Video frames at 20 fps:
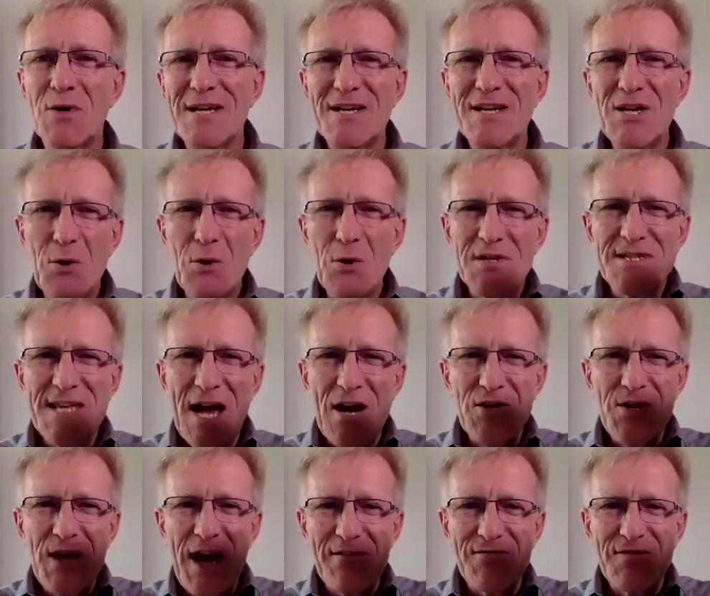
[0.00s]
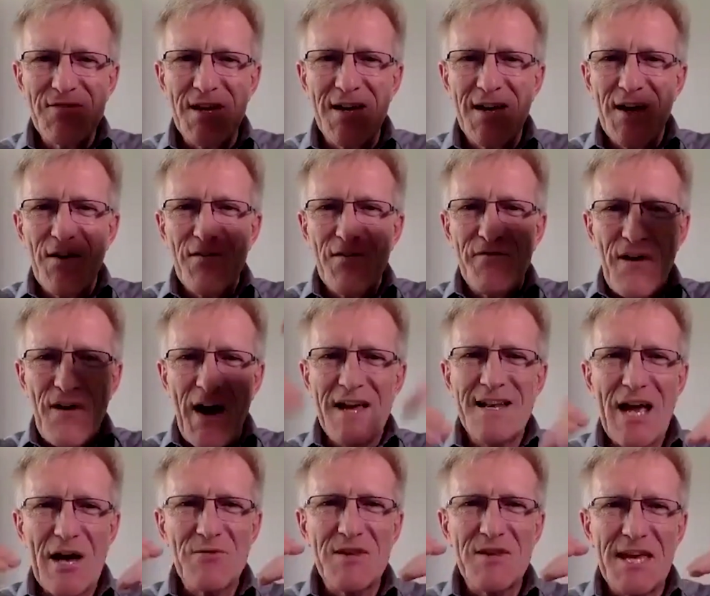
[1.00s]
notice how you have to
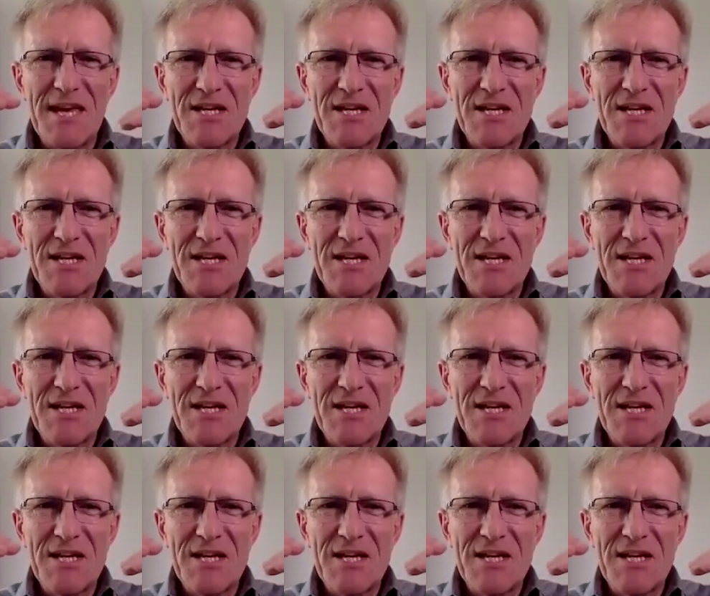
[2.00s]
find out the